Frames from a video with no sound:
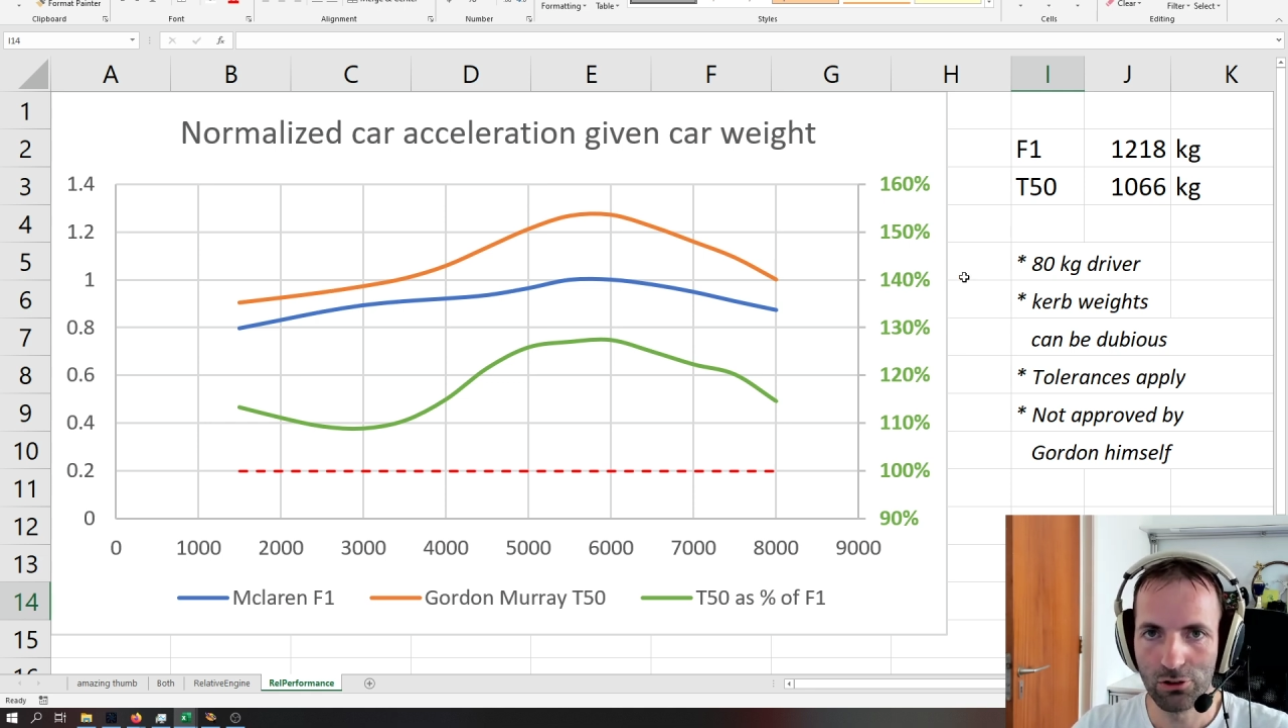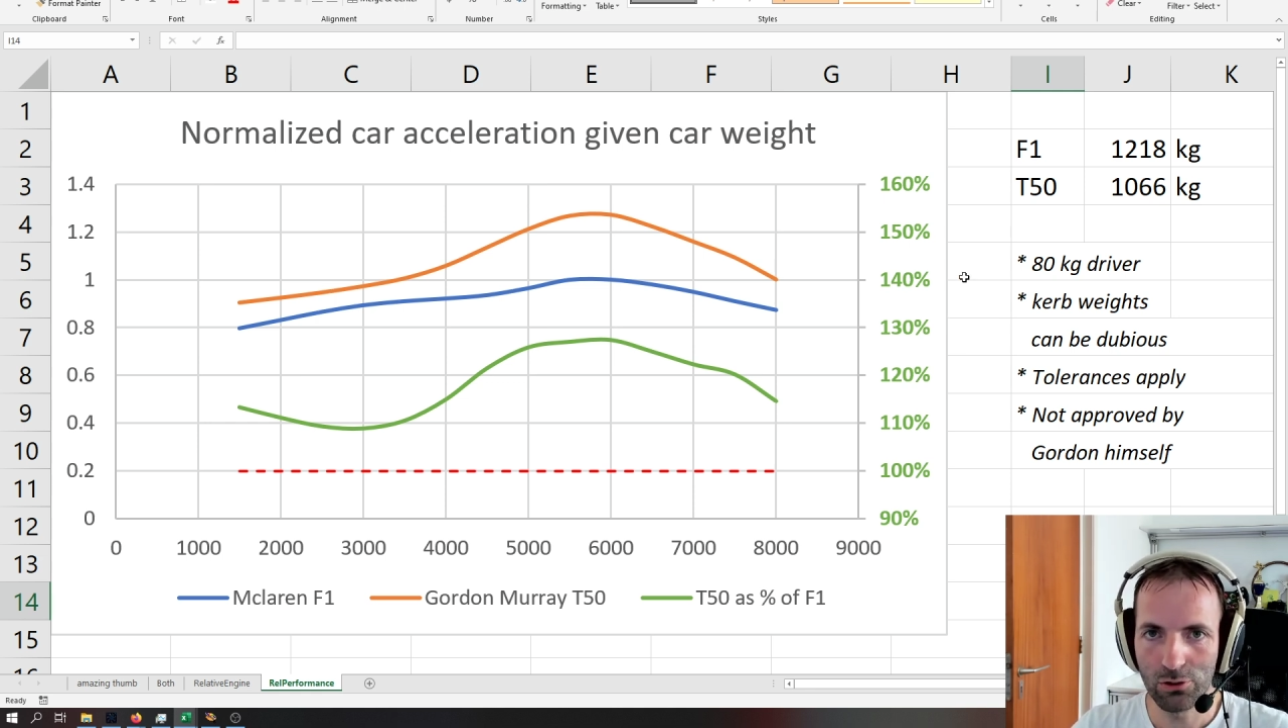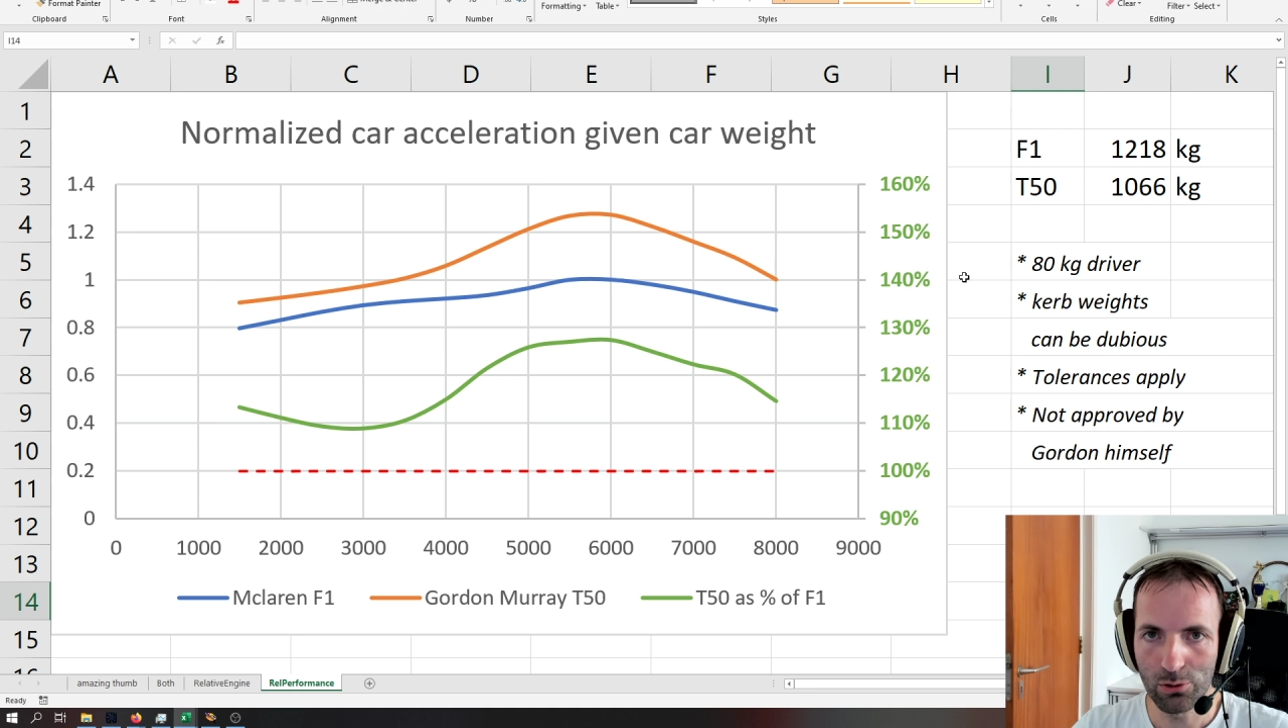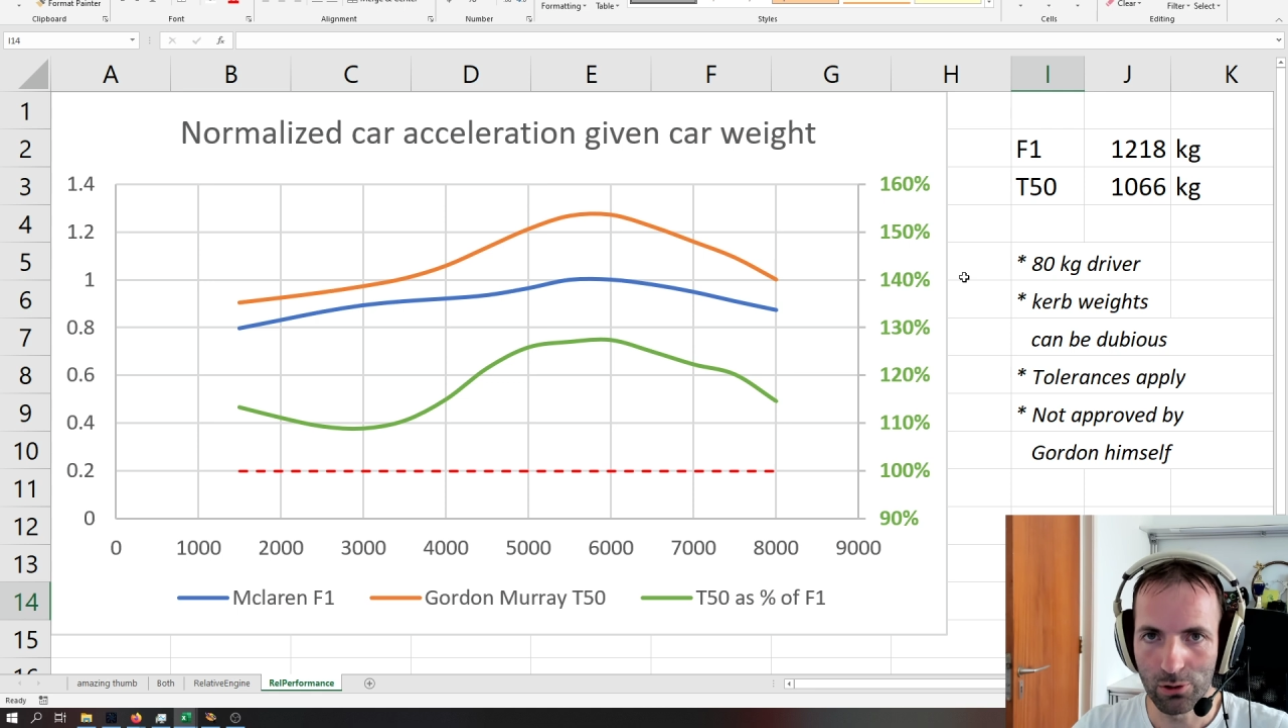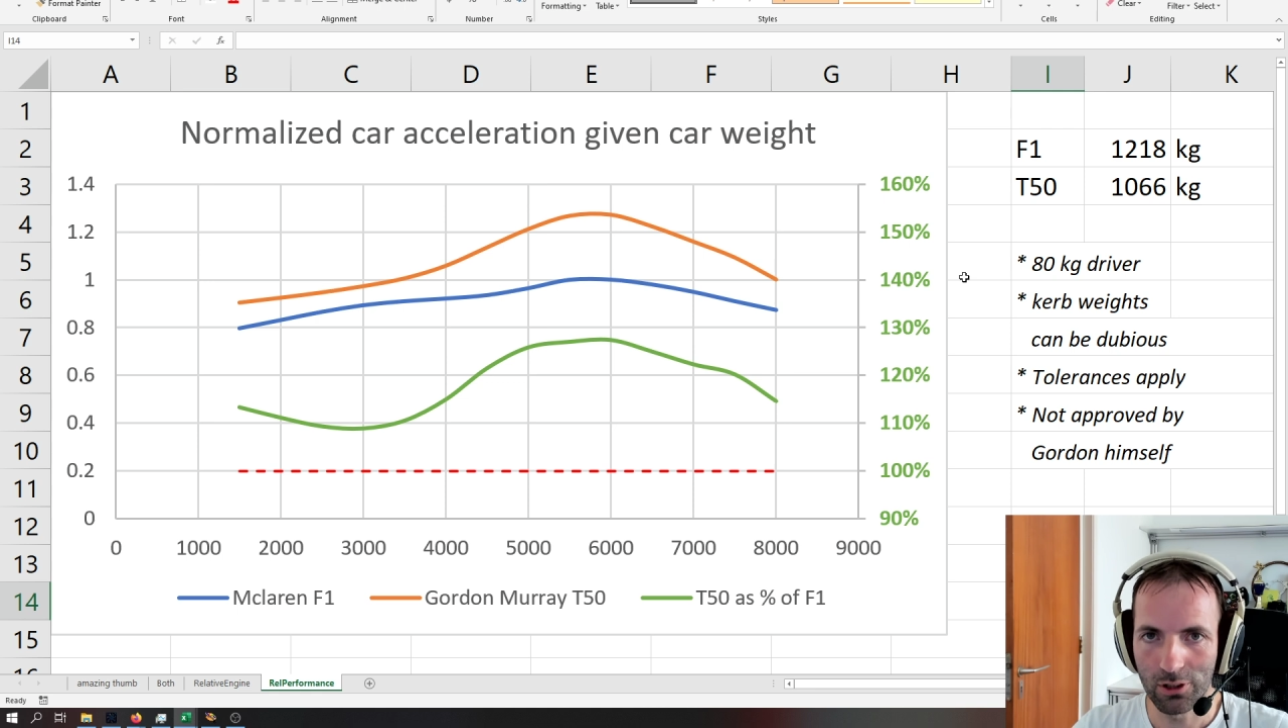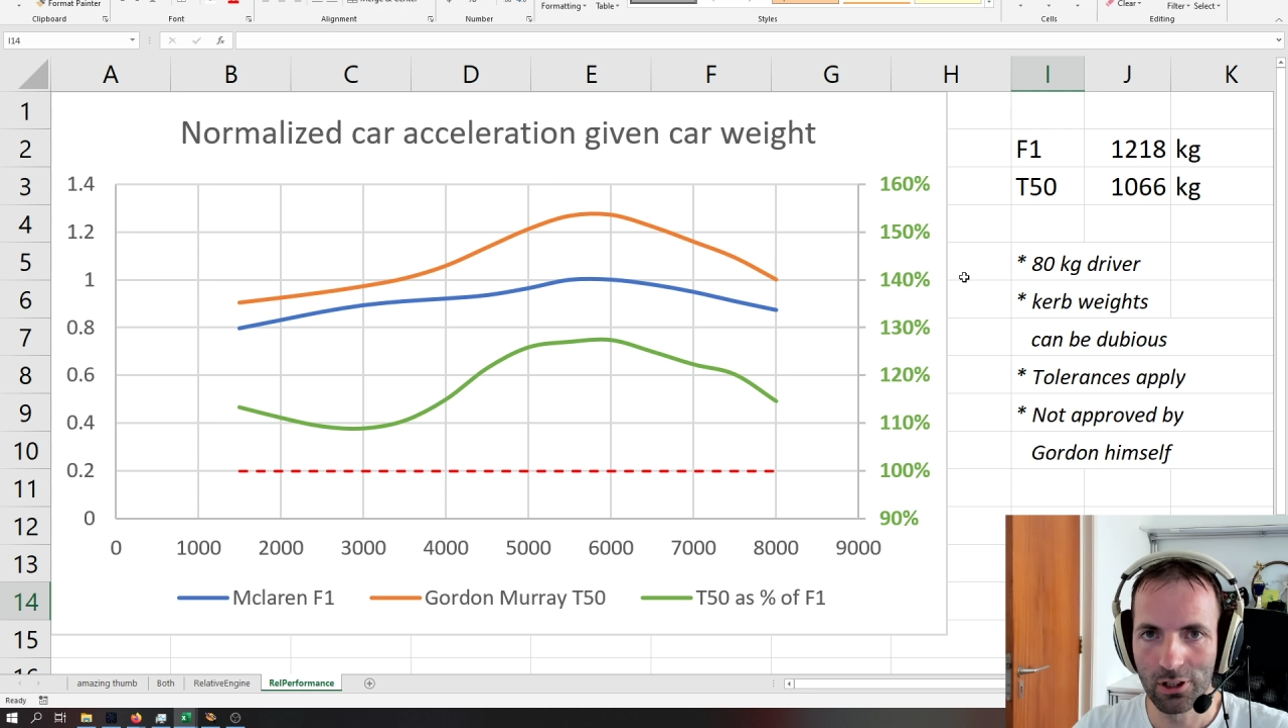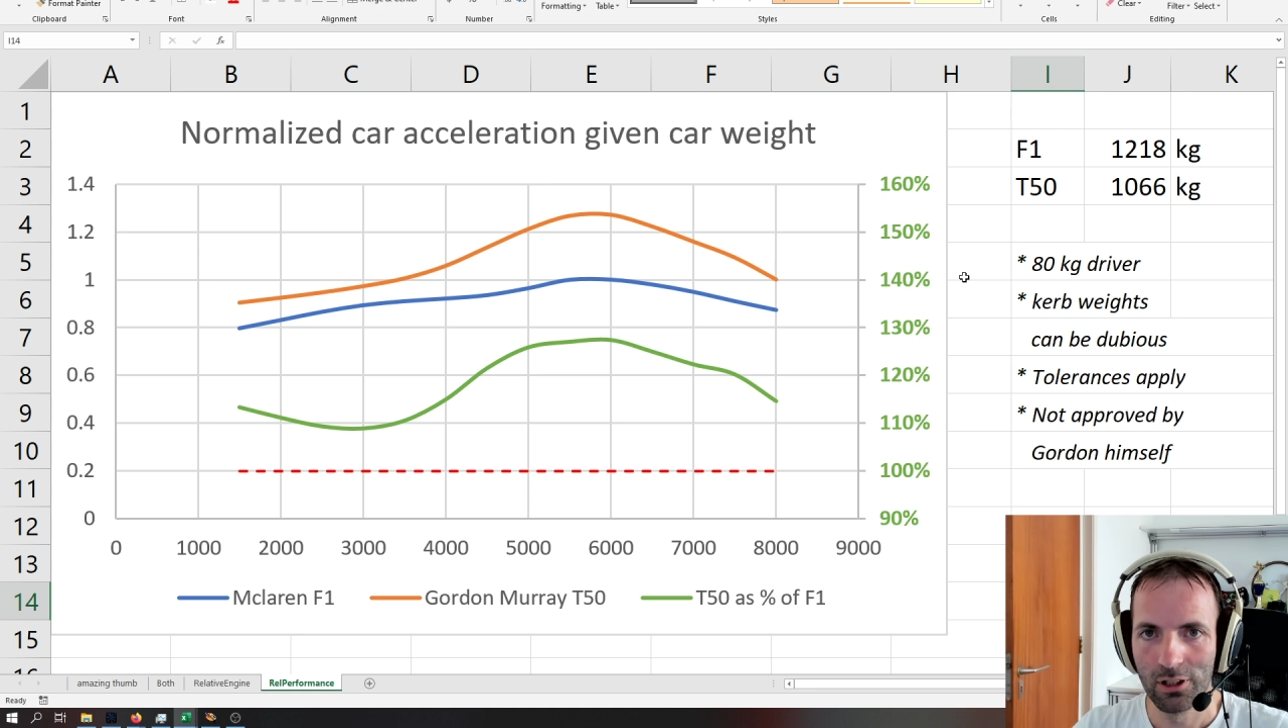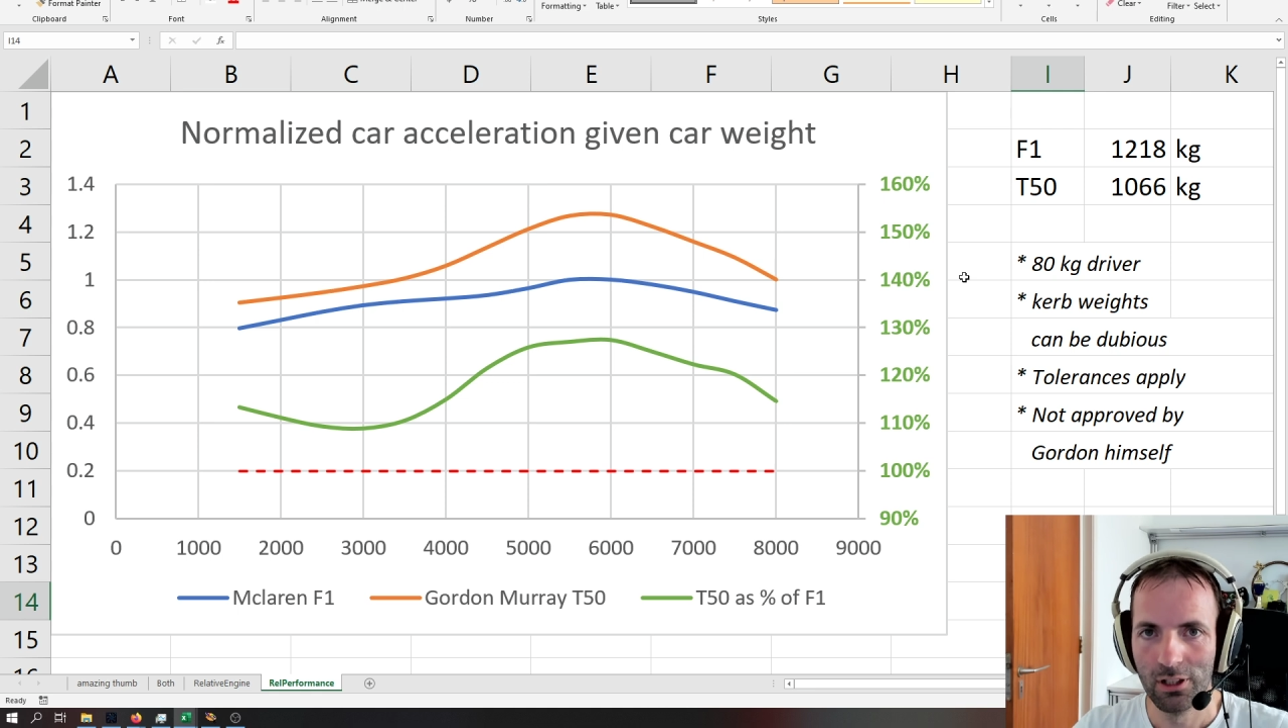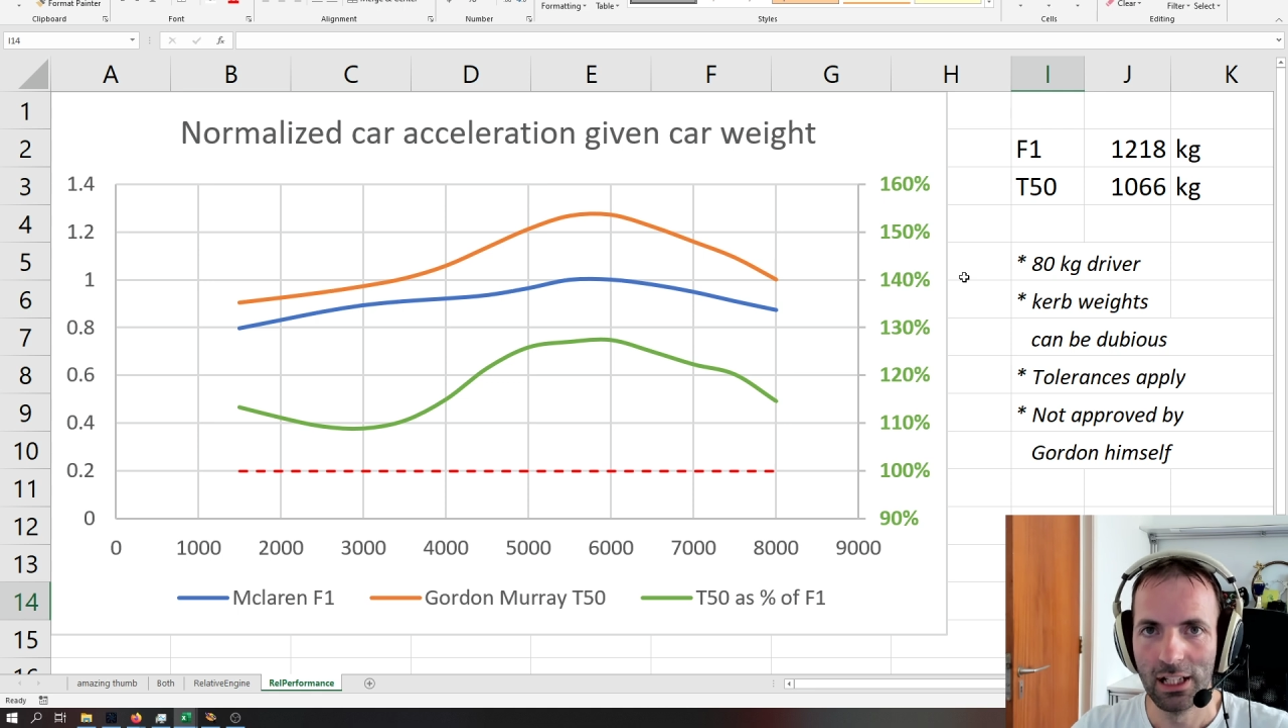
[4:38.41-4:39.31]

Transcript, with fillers: torque